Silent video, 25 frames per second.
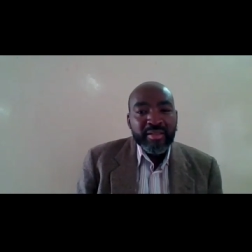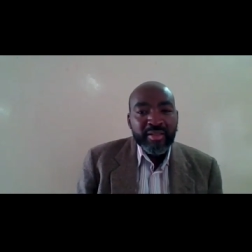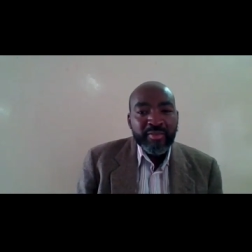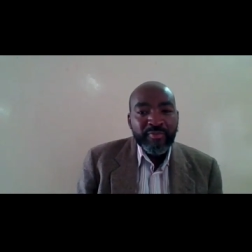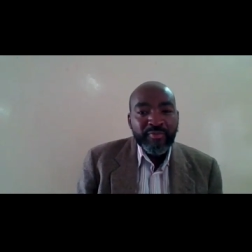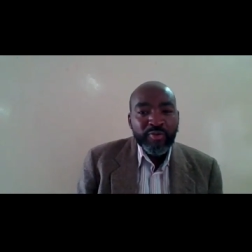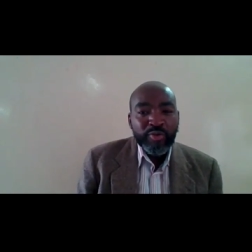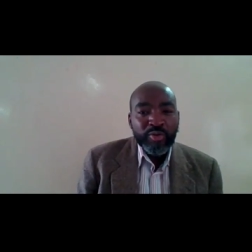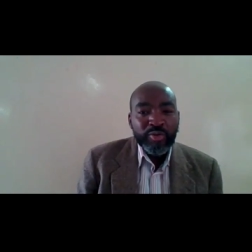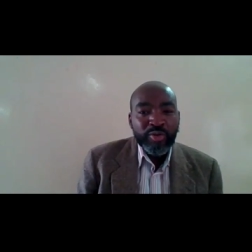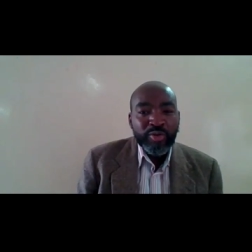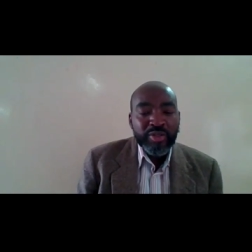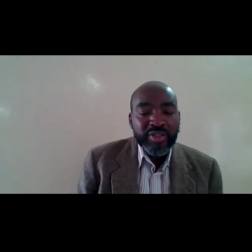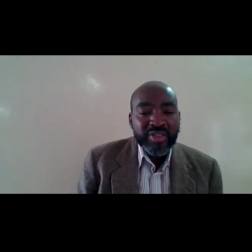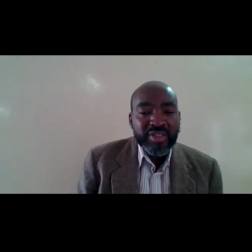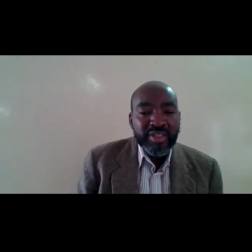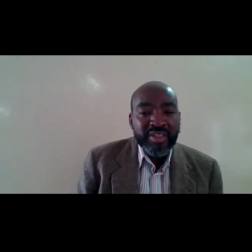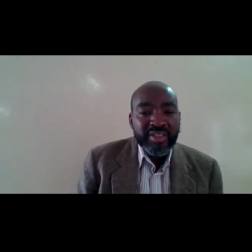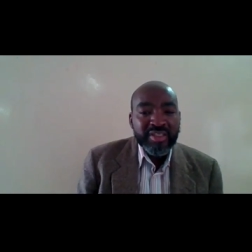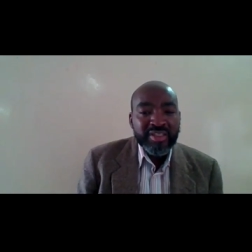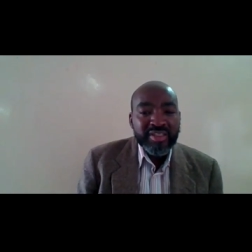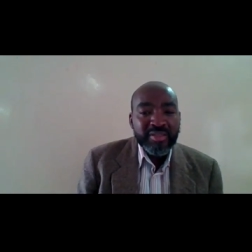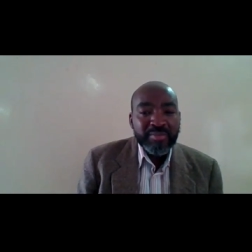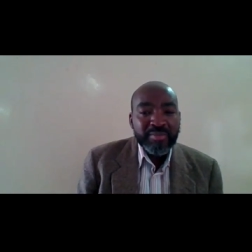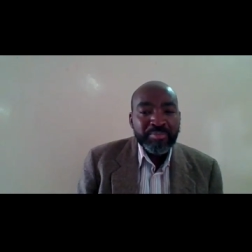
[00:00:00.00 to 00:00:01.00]
If you
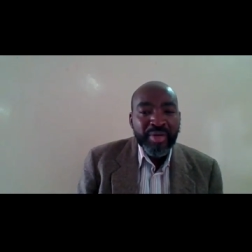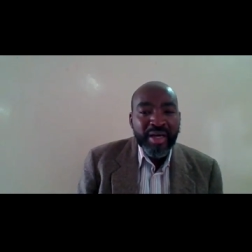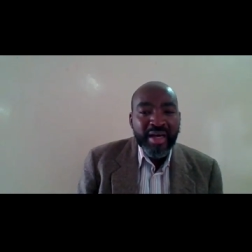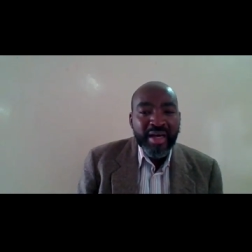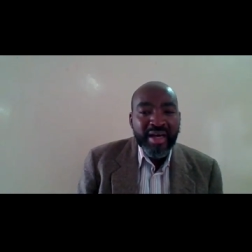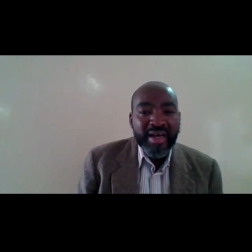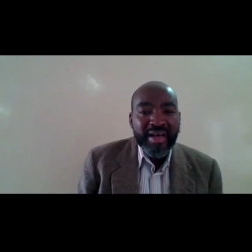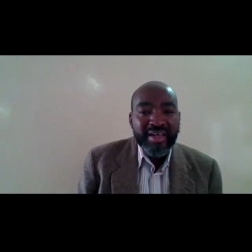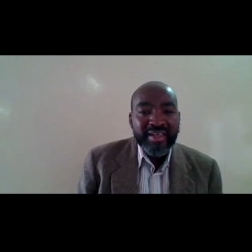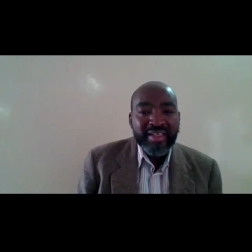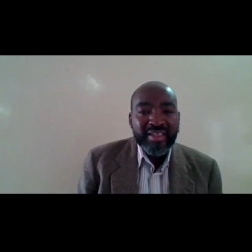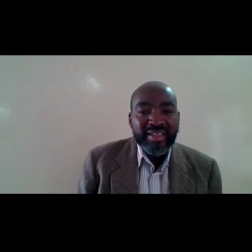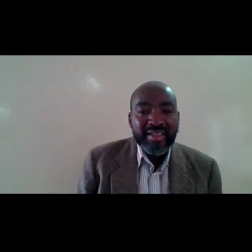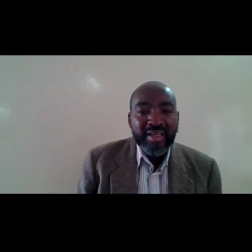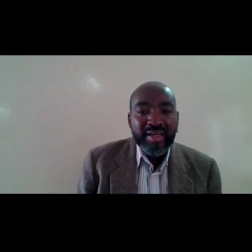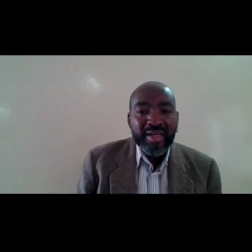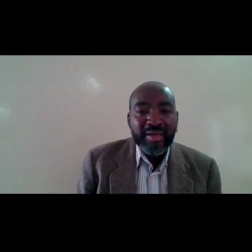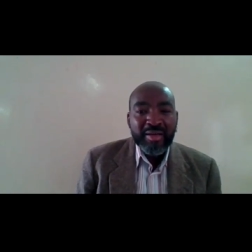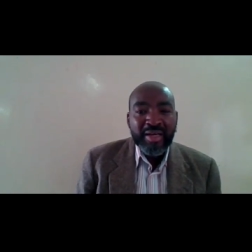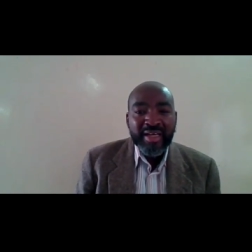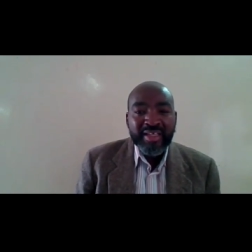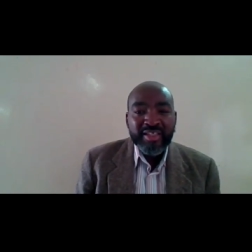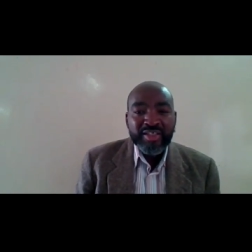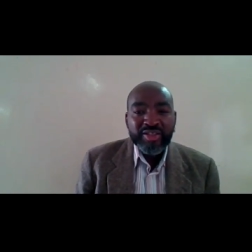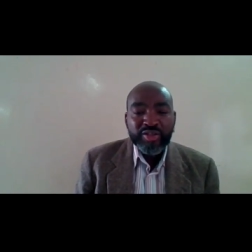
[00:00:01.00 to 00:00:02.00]
notice, bad
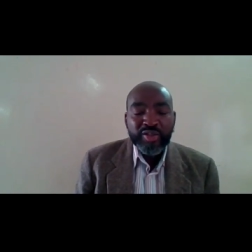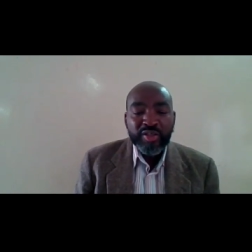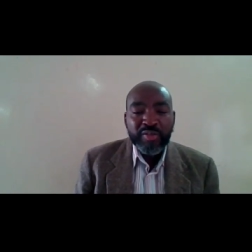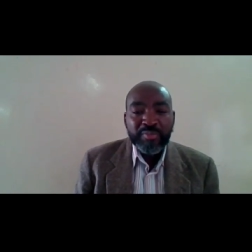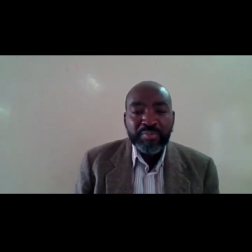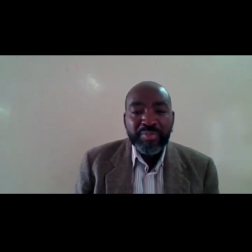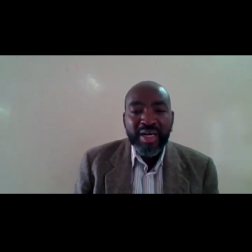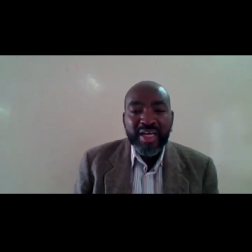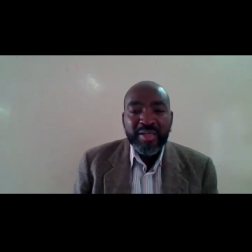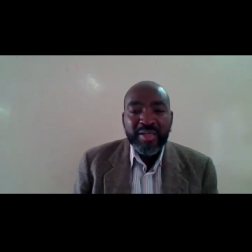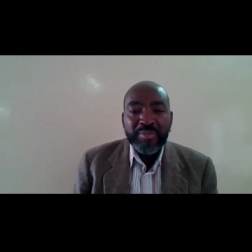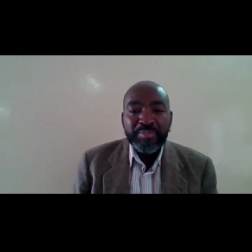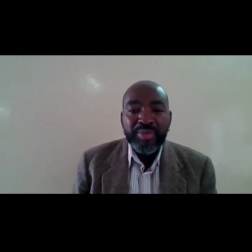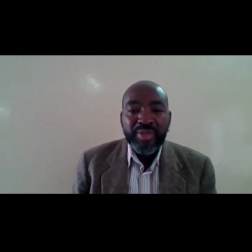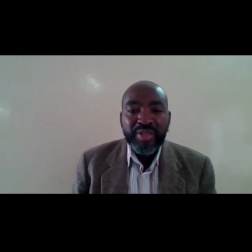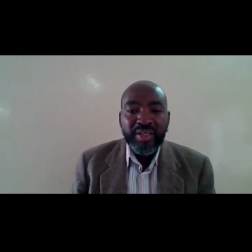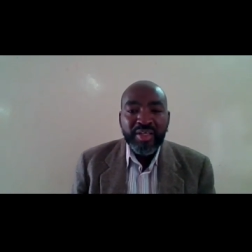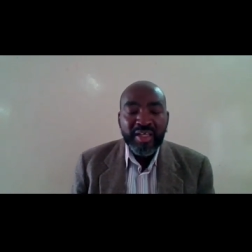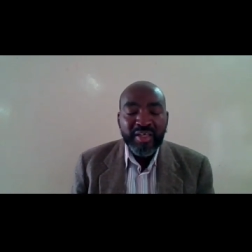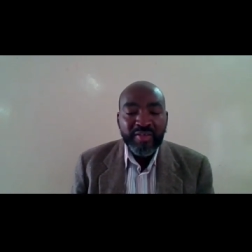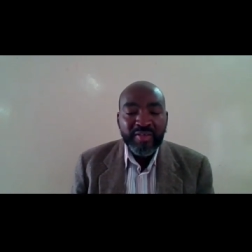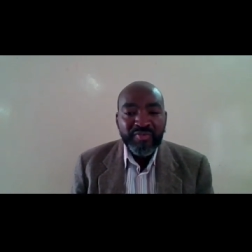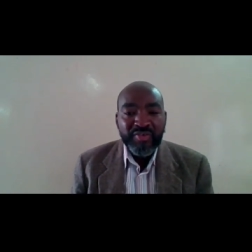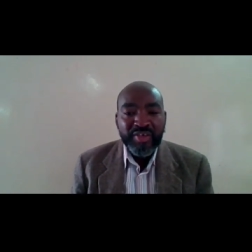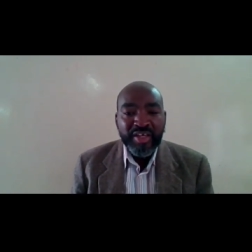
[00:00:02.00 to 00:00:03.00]
action, bad
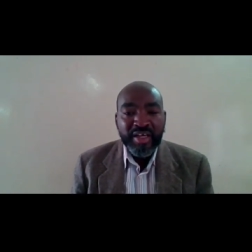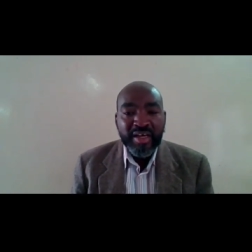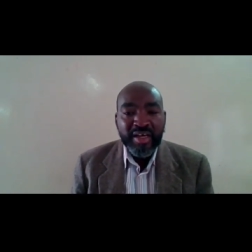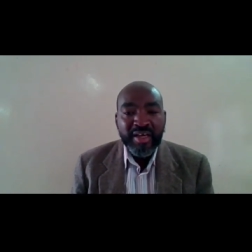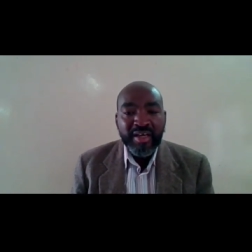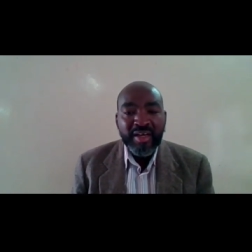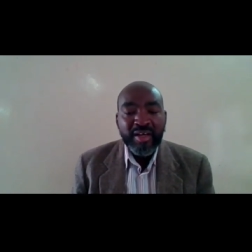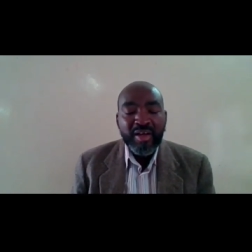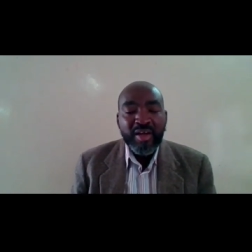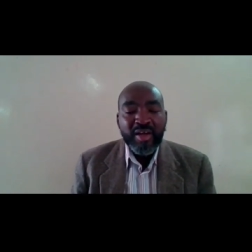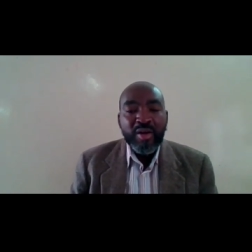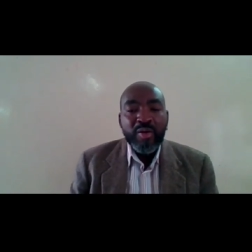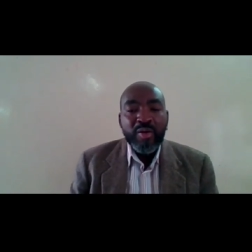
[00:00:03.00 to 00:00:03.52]
behavior